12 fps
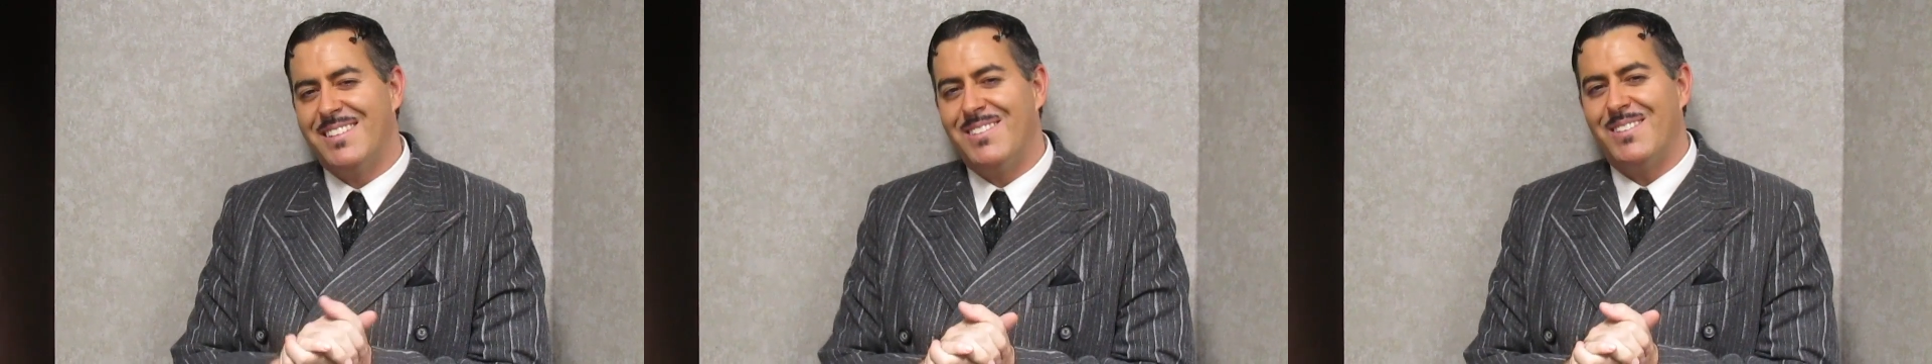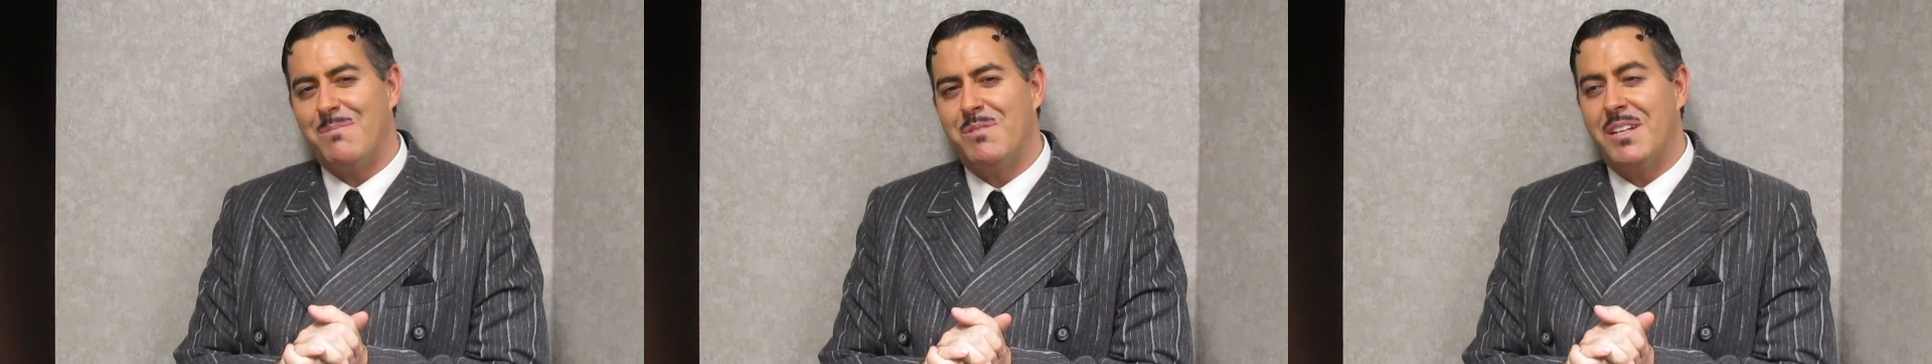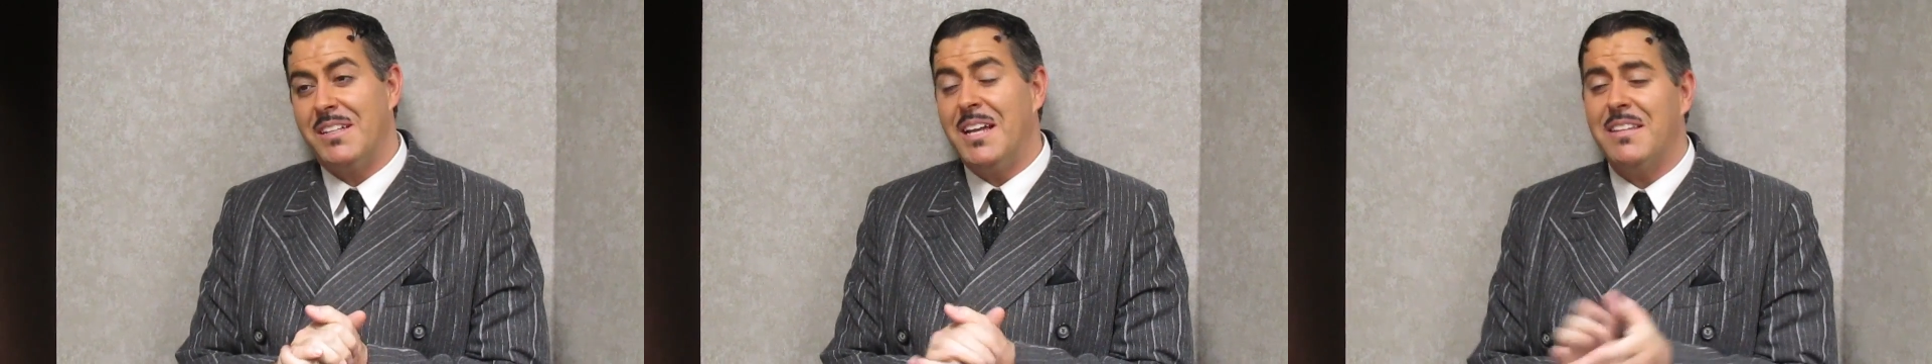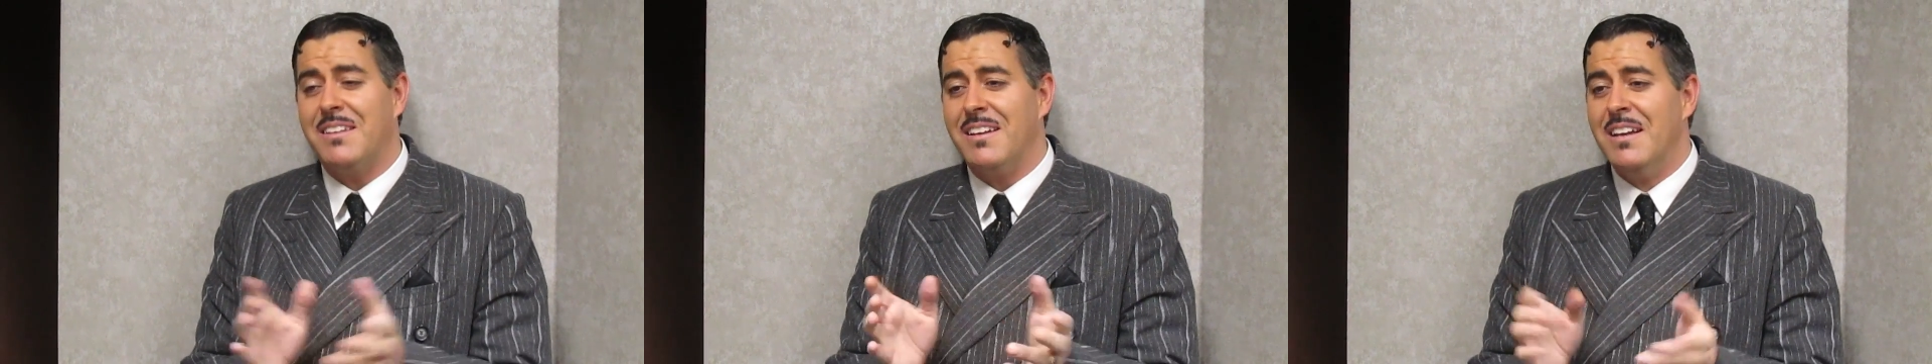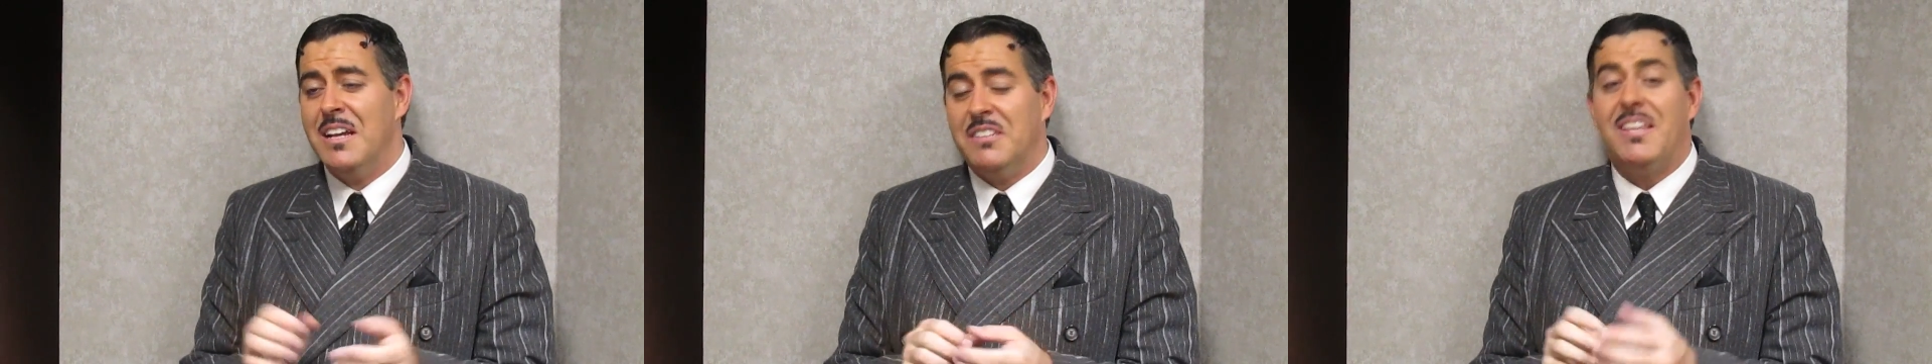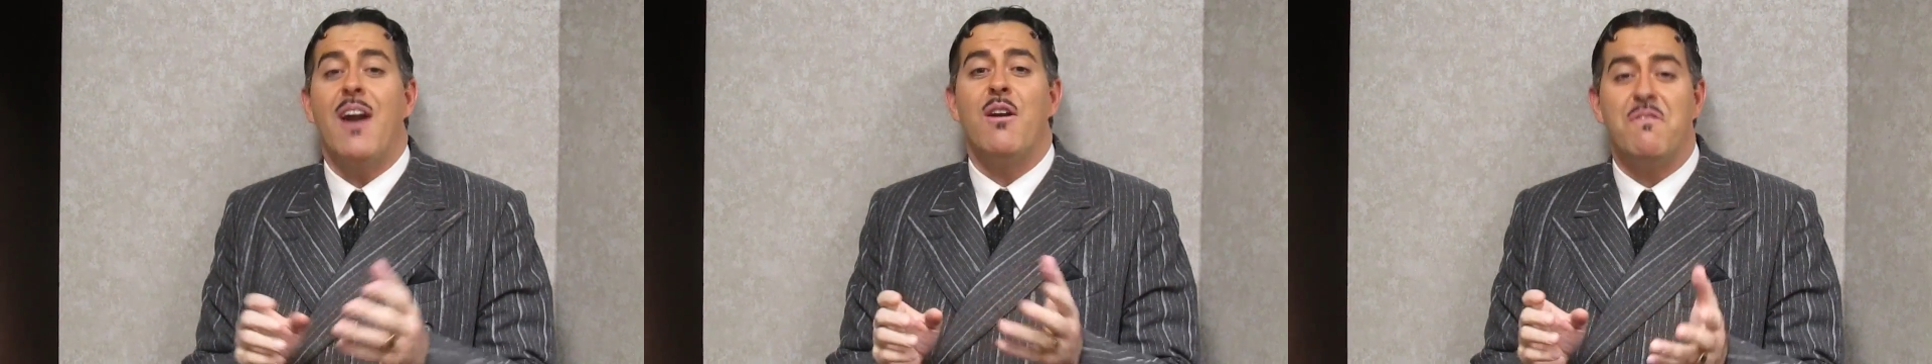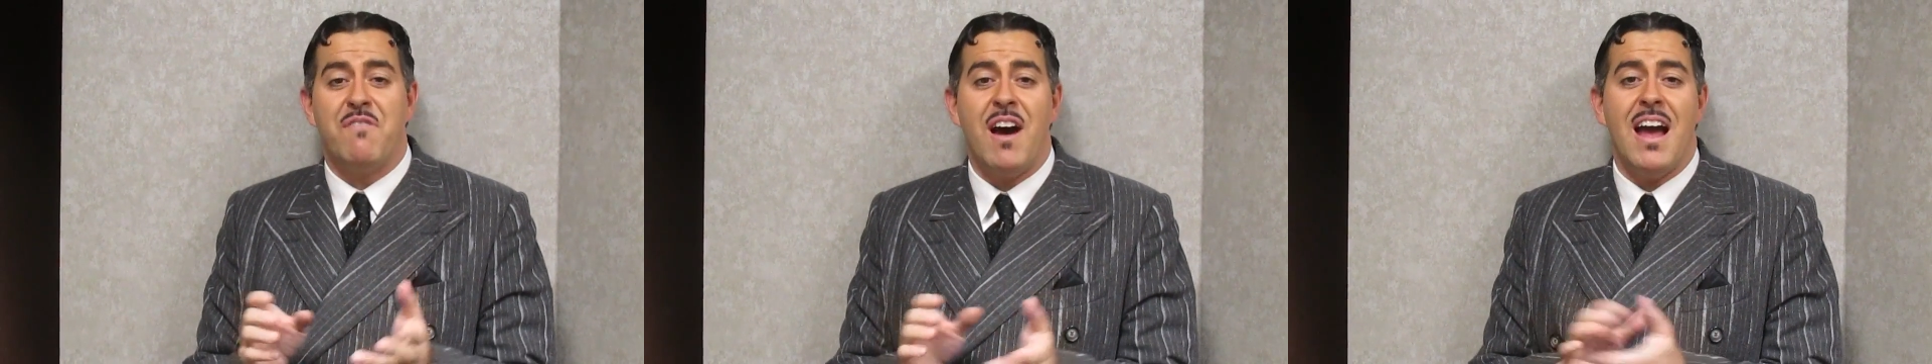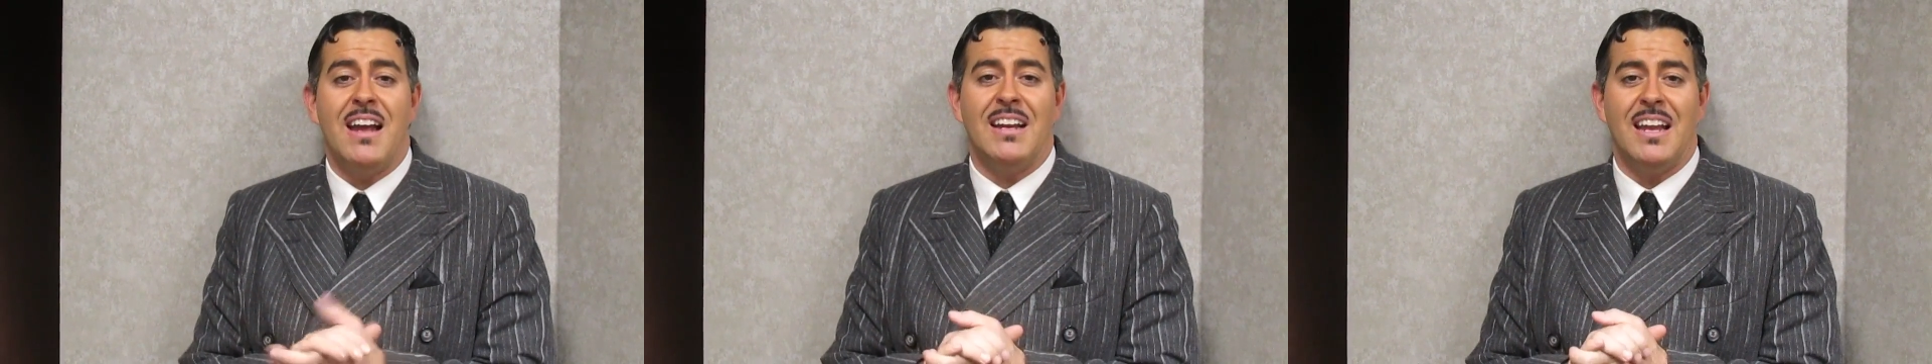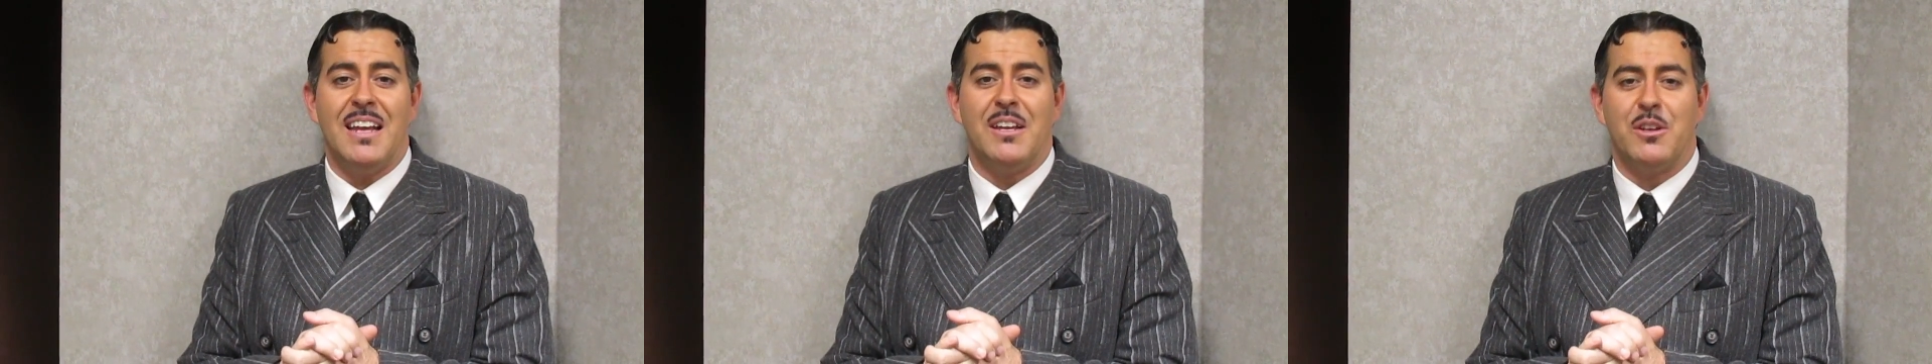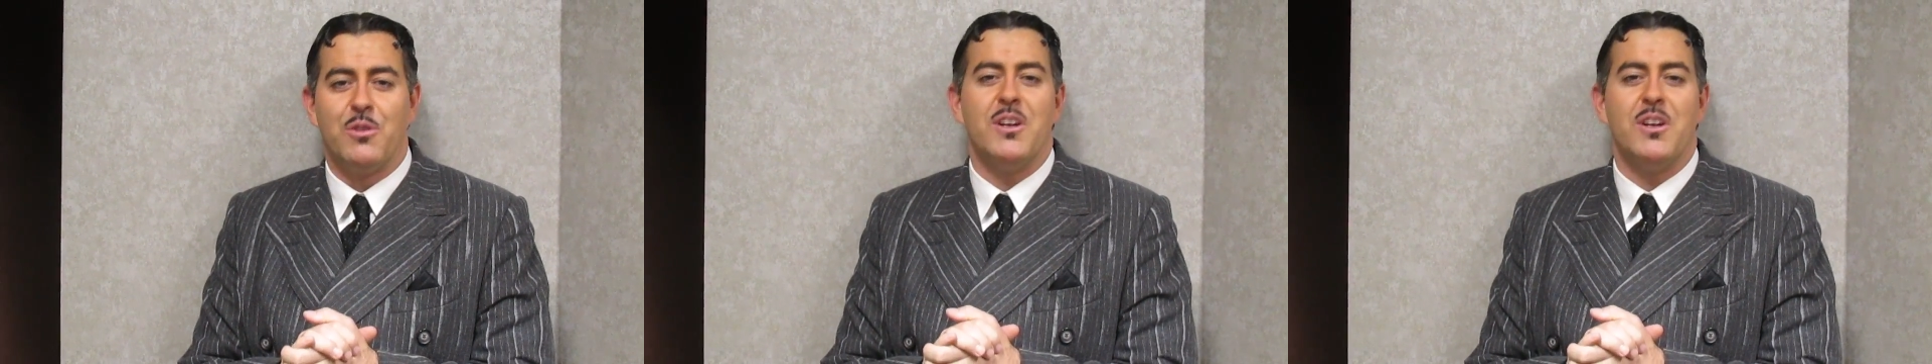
You know what I'm saying? Not a terrifying like